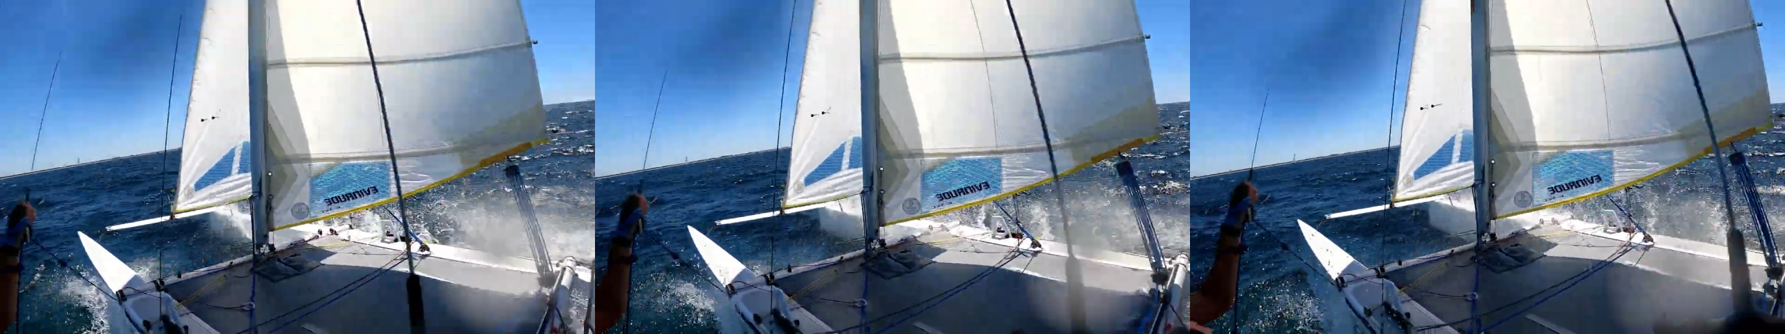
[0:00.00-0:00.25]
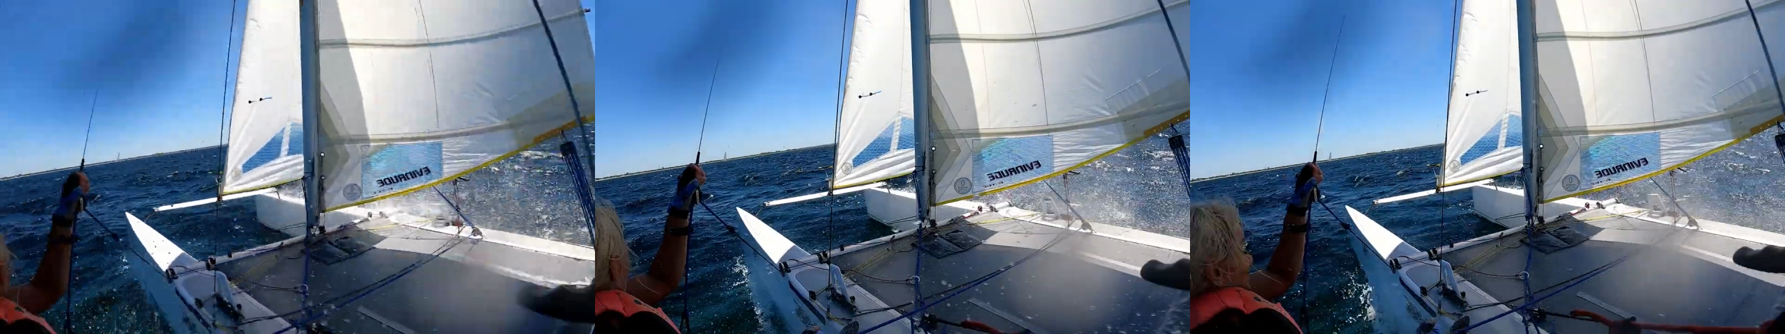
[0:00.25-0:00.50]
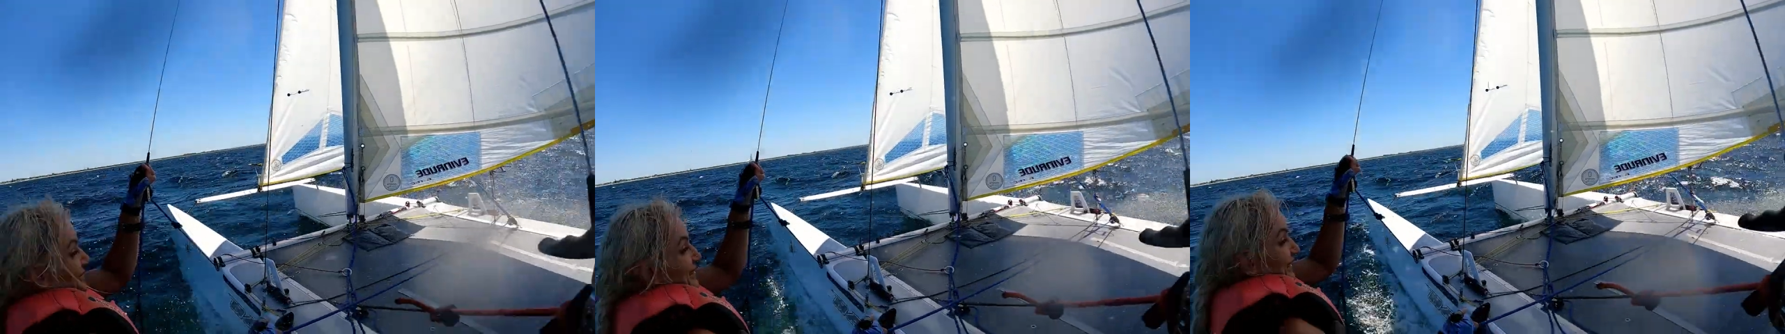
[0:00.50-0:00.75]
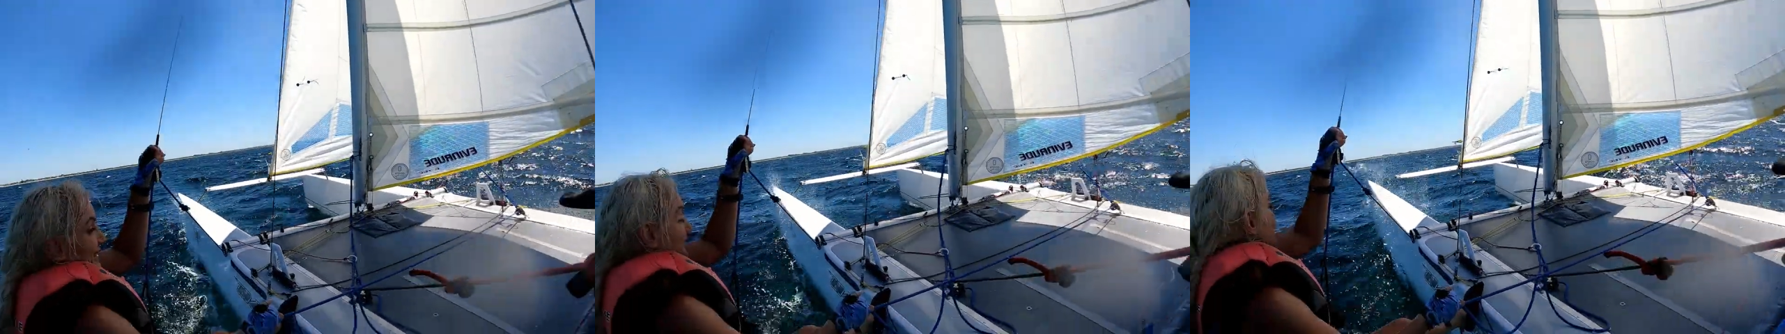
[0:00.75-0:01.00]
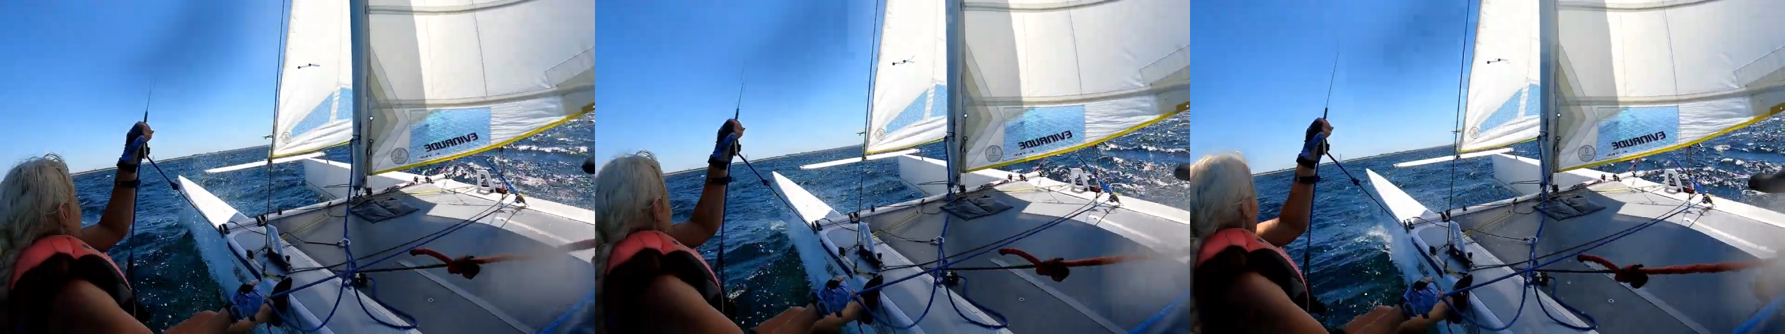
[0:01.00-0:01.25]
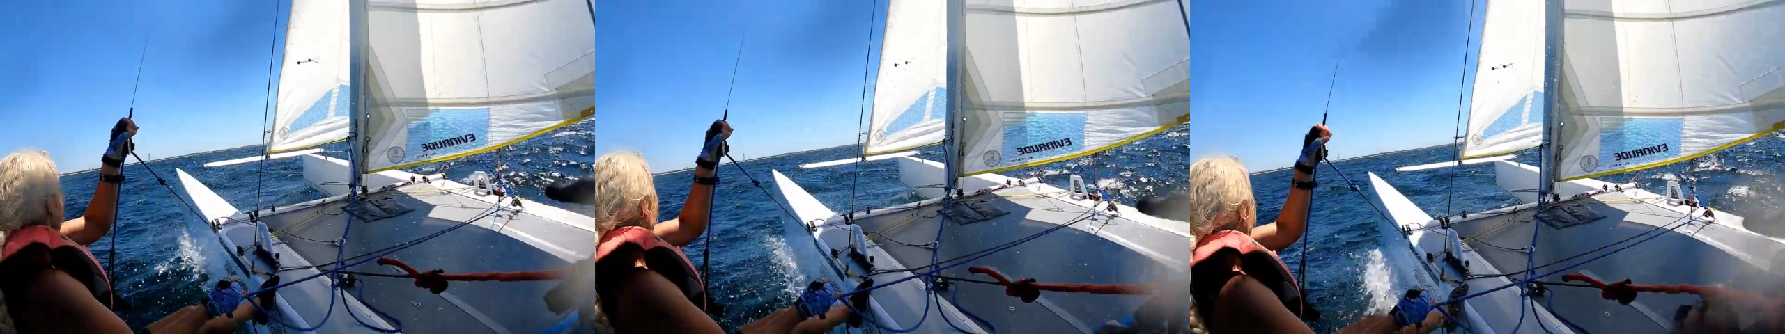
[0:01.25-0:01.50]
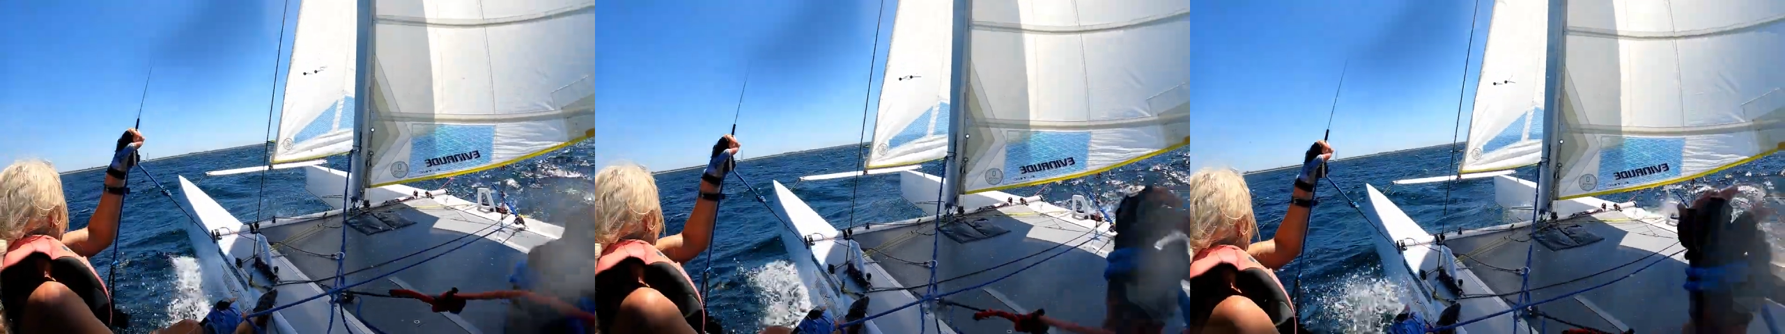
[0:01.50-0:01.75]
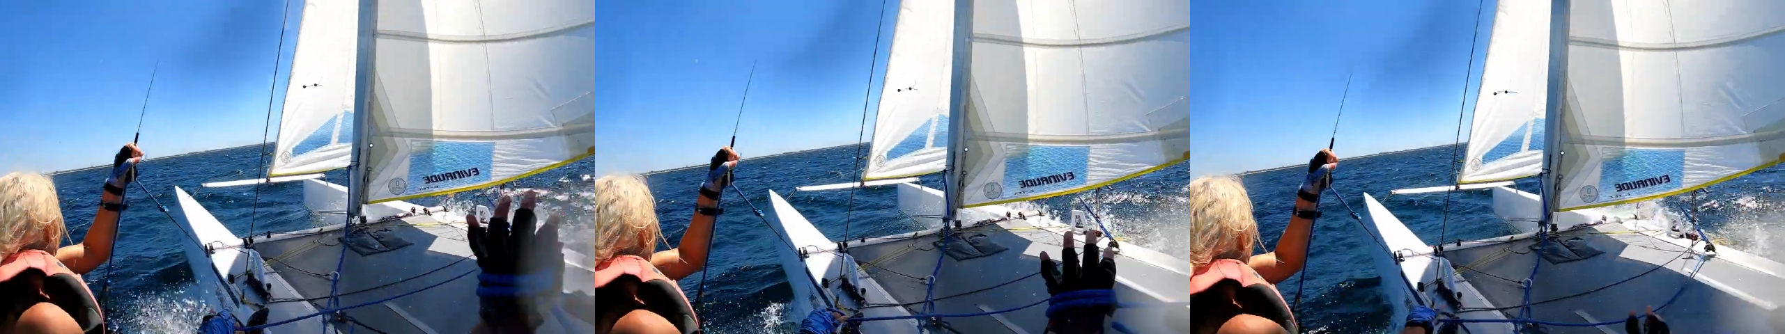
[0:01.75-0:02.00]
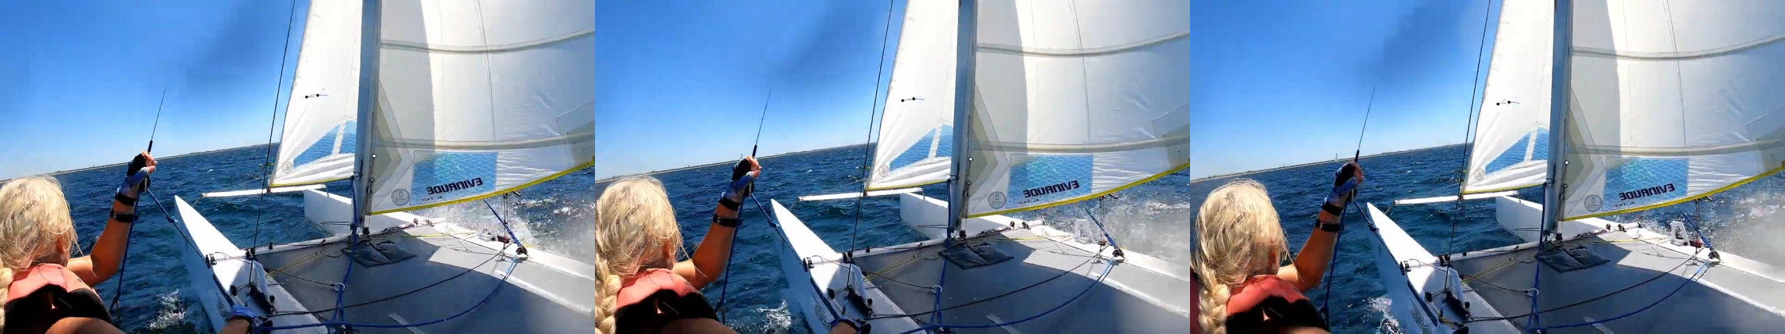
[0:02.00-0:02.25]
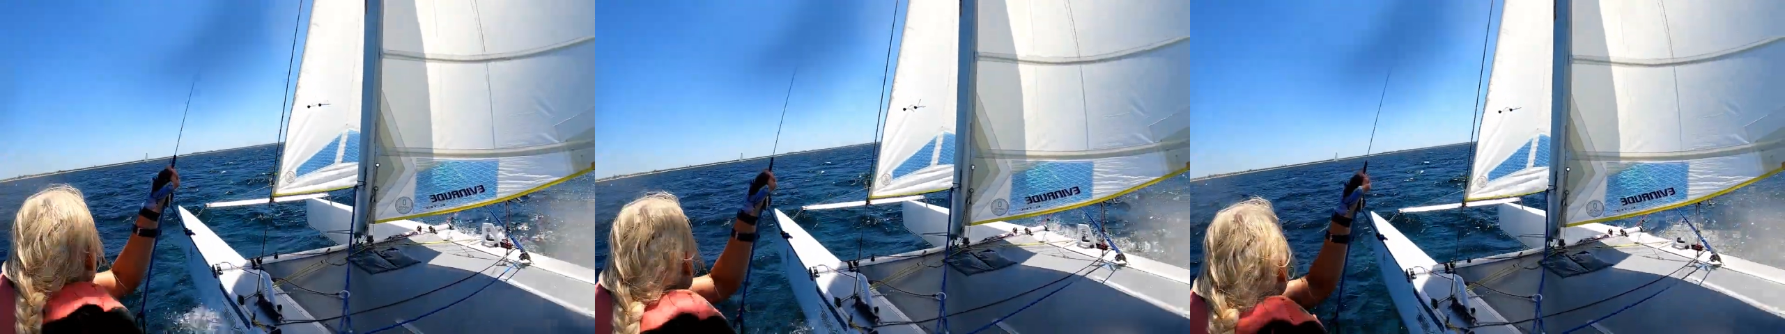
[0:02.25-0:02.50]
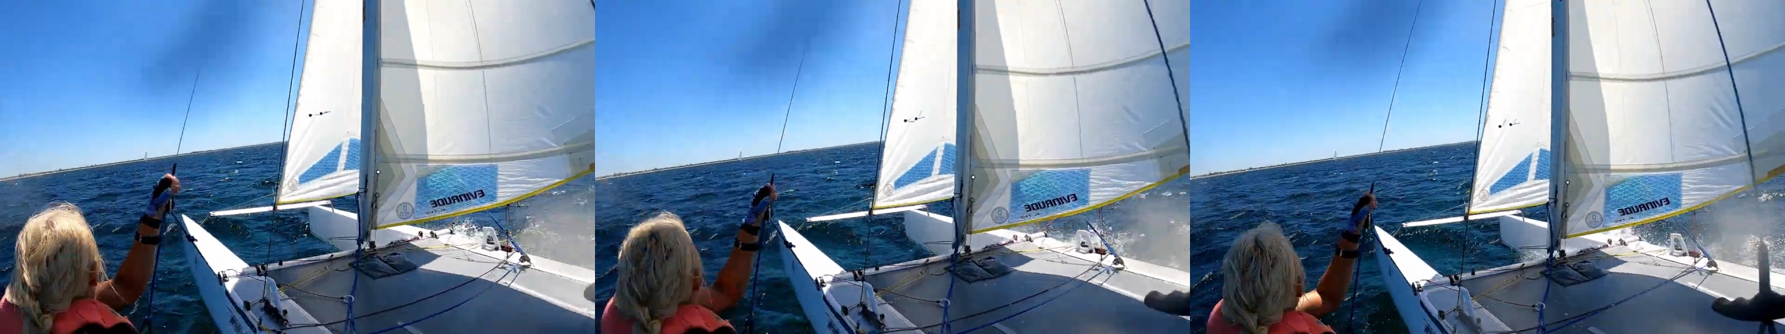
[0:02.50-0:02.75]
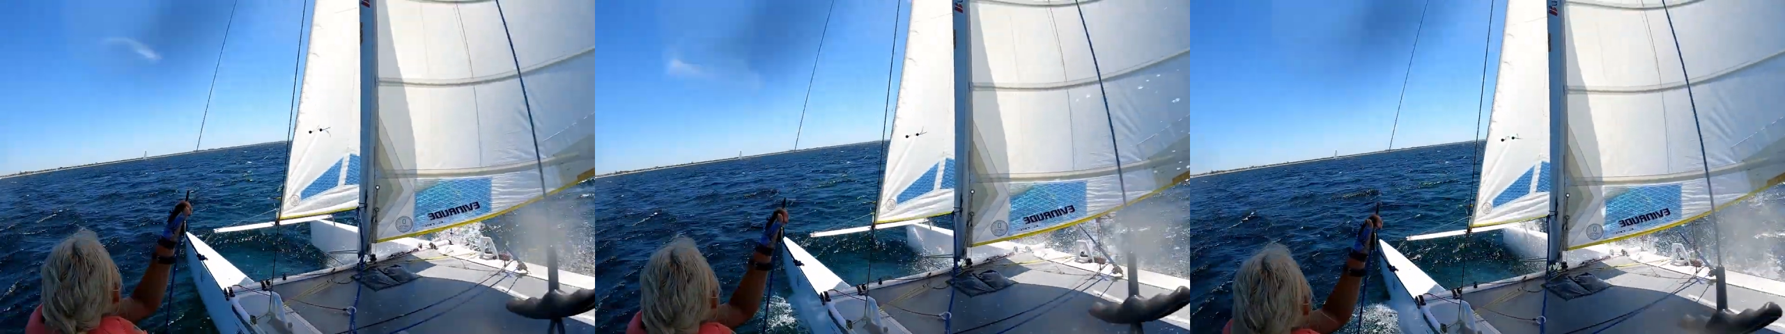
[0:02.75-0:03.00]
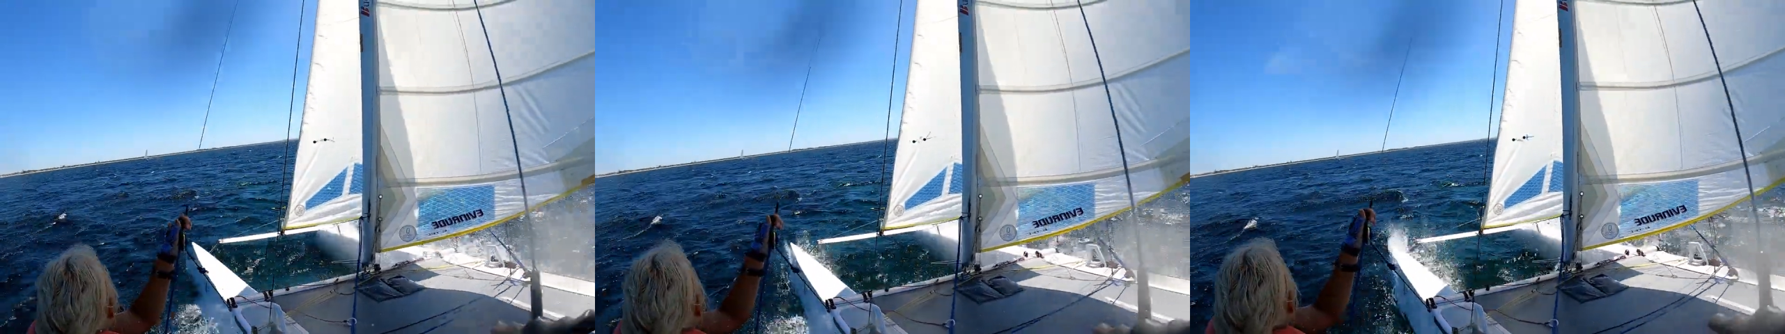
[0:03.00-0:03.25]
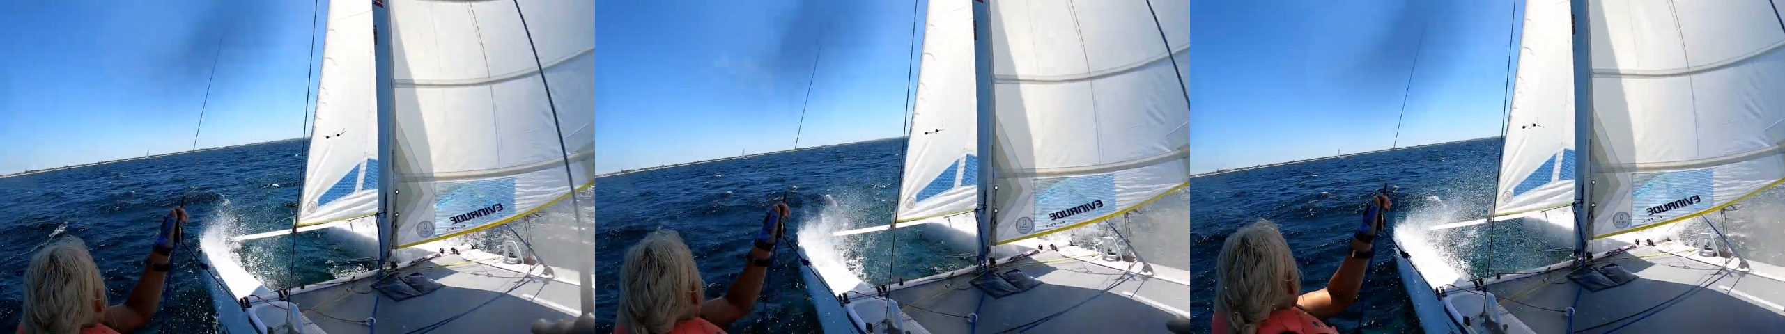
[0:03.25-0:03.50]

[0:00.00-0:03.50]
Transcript: Nobody's mouth can be seen.